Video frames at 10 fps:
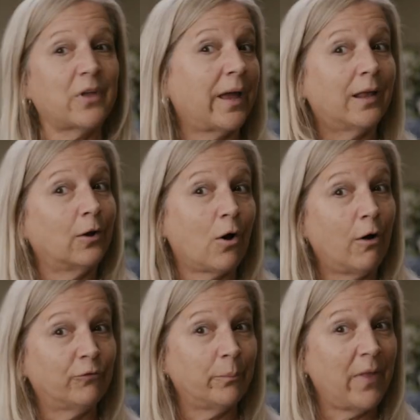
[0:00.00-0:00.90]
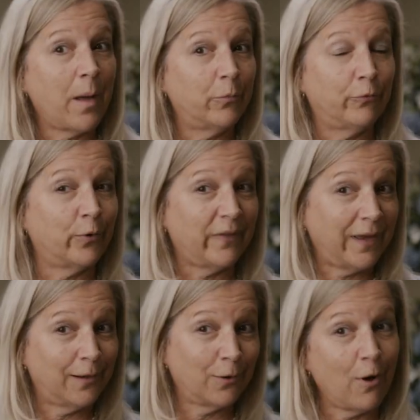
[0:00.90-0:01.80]
I get a call from them before
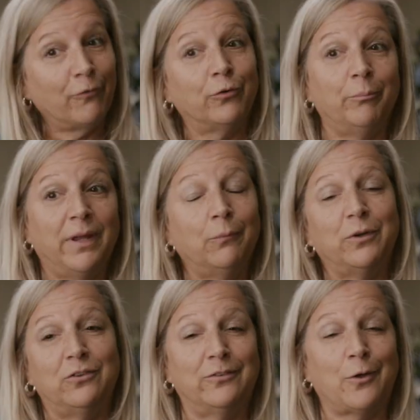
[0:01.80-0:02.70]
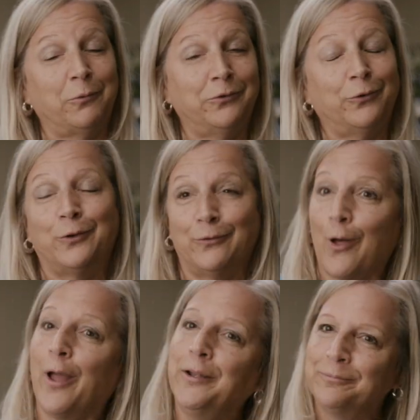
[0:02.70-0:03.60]
they get a call from me, which is always a good
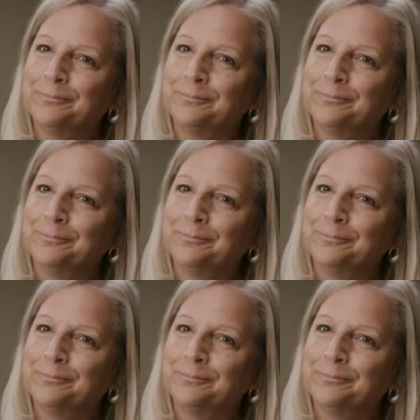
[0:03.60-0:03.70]
sign.